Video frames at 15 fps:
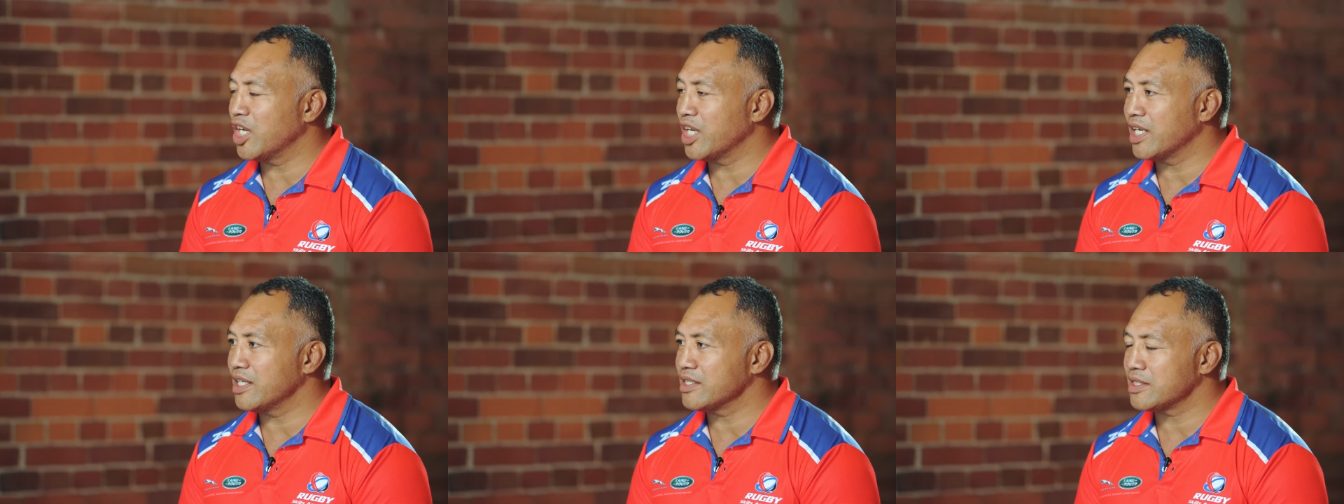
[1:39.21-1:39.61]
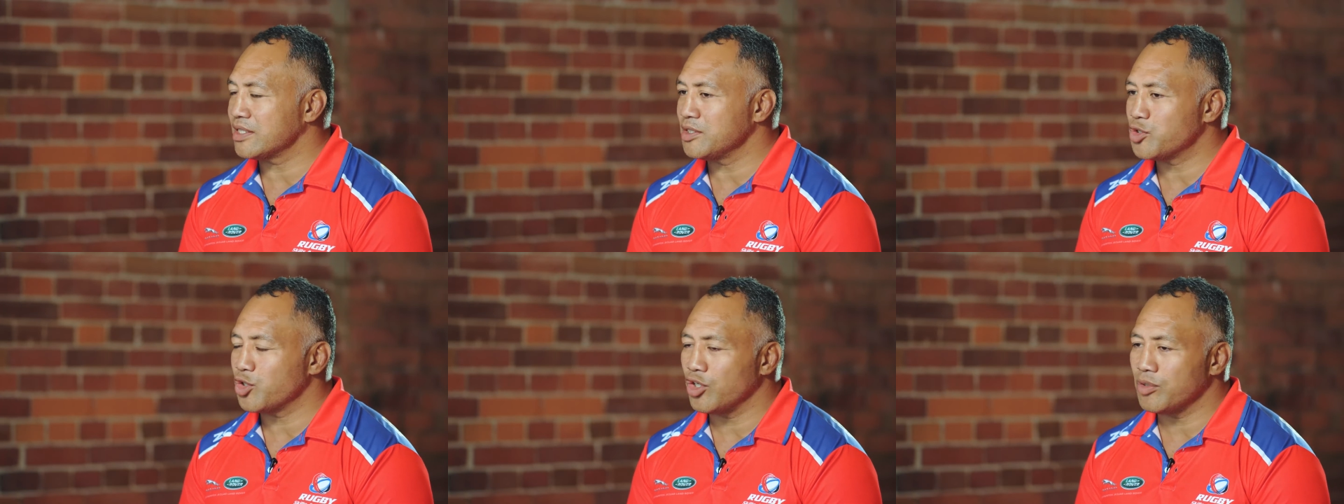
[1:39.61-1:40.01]
I guess,
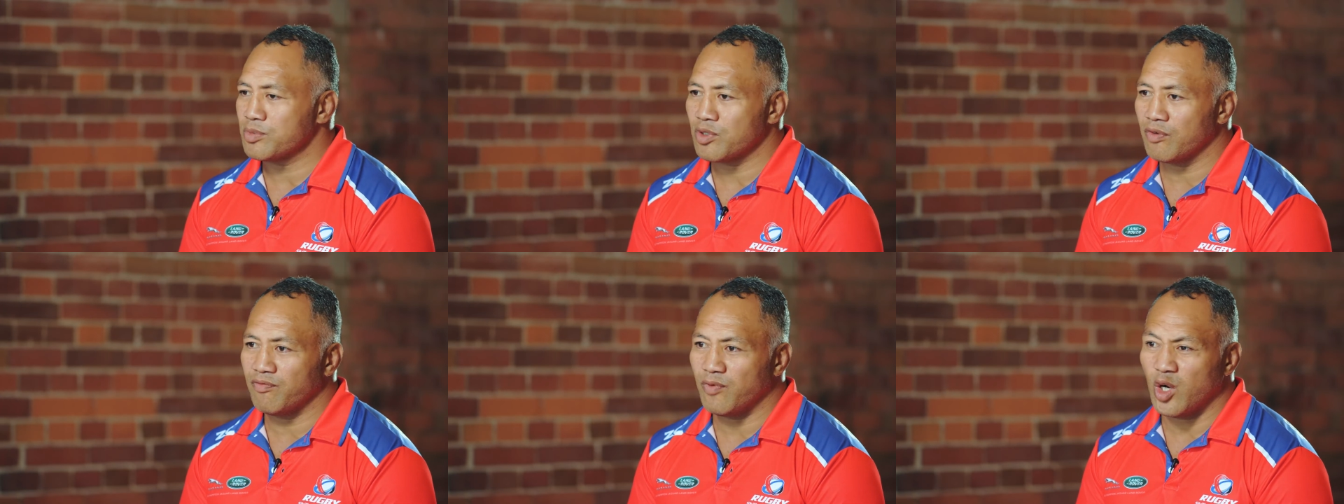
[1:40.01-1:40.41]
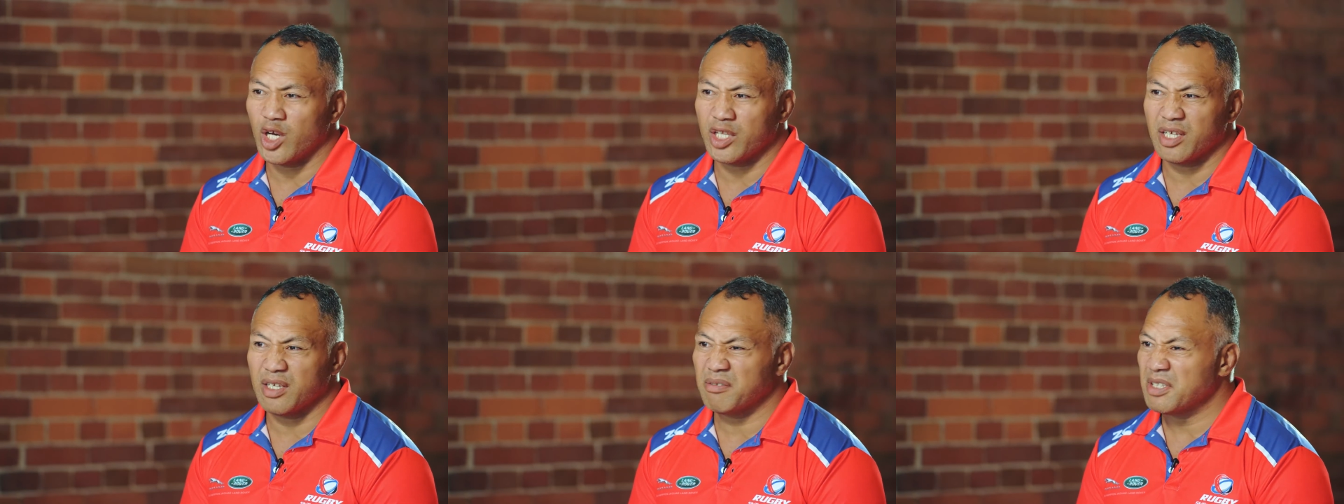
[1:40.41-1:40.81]
in terms of
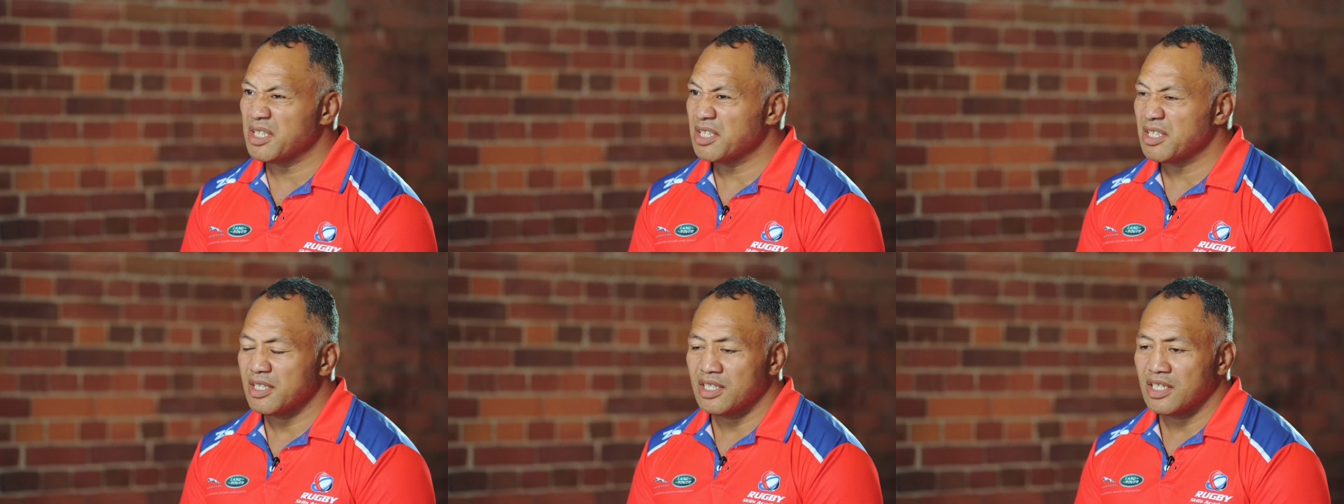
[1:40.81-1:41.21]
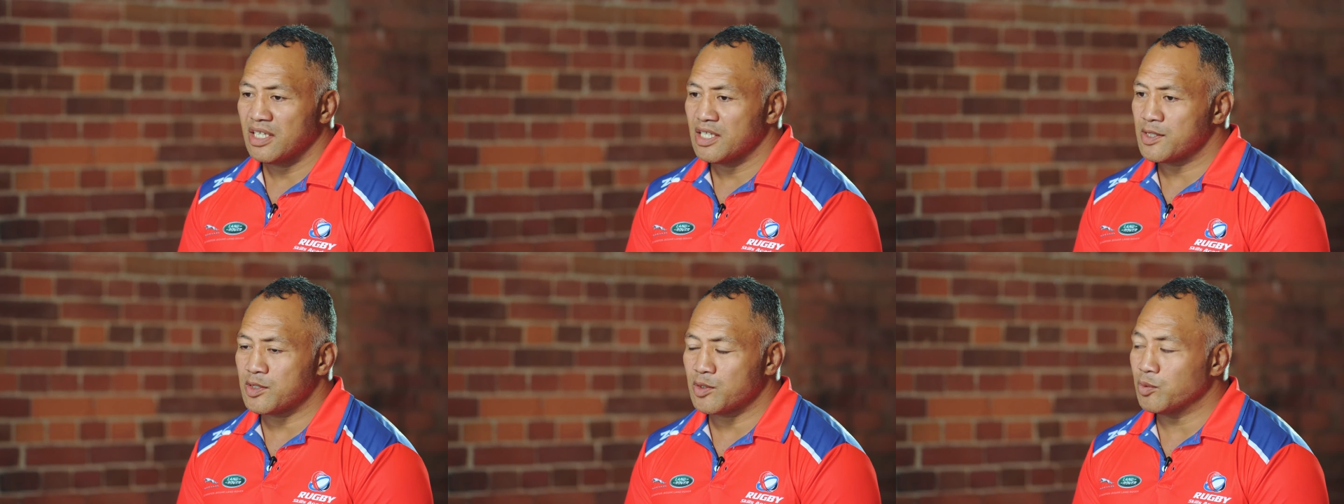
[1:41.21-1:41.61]
either
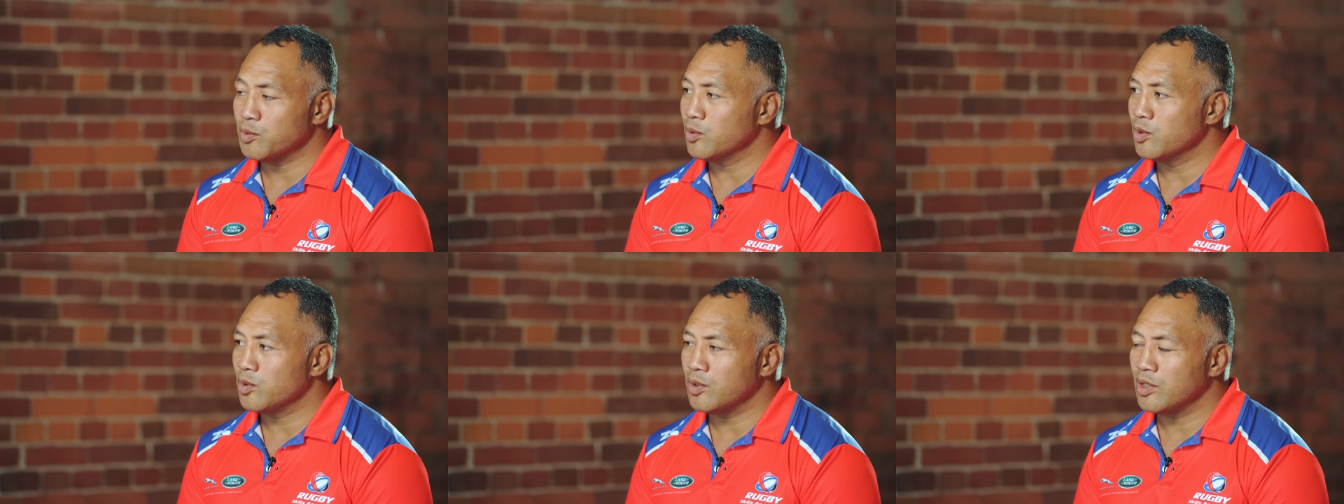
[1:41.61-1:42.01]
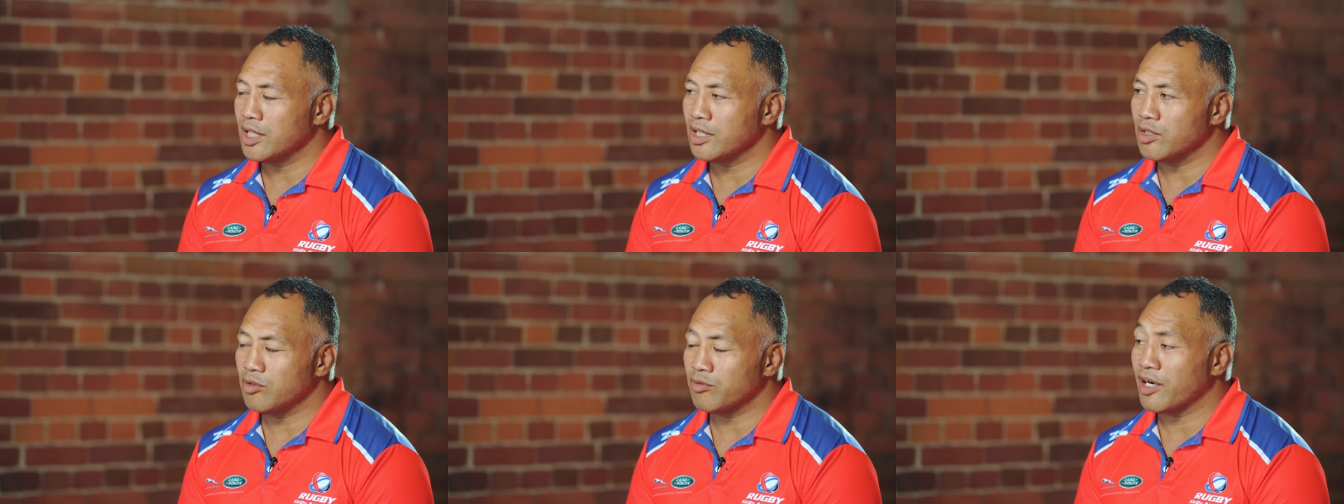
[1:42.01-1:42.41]
school
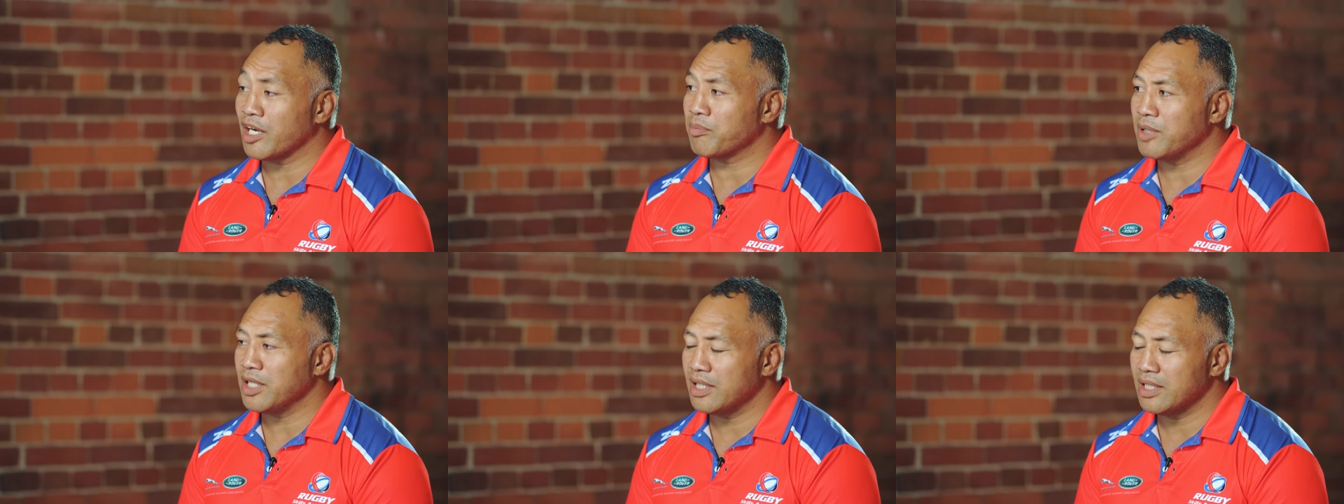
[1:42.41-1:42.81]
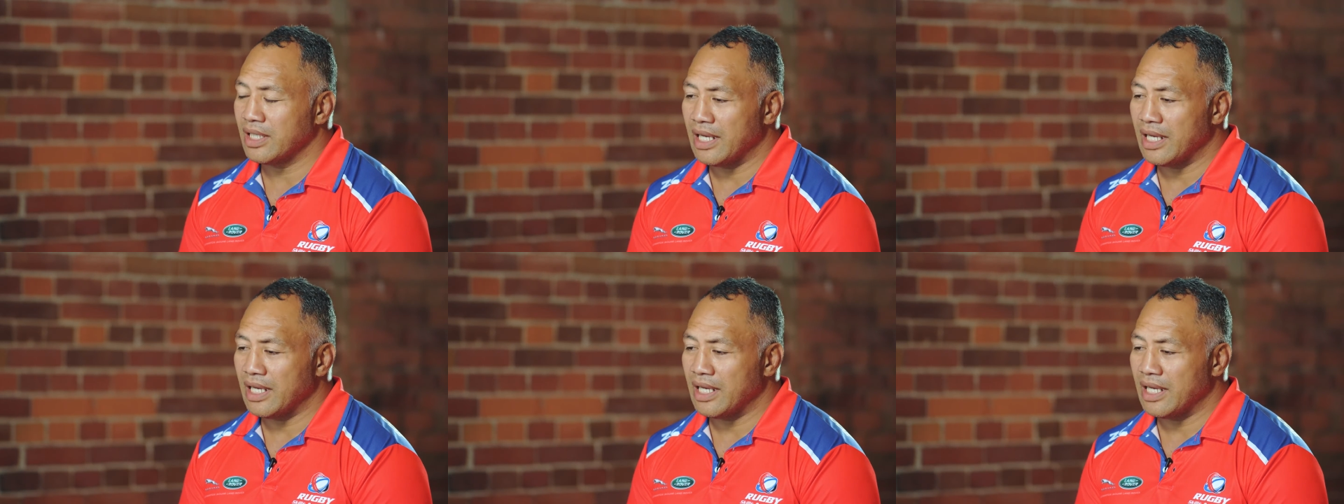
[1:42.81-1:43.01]
or rugby.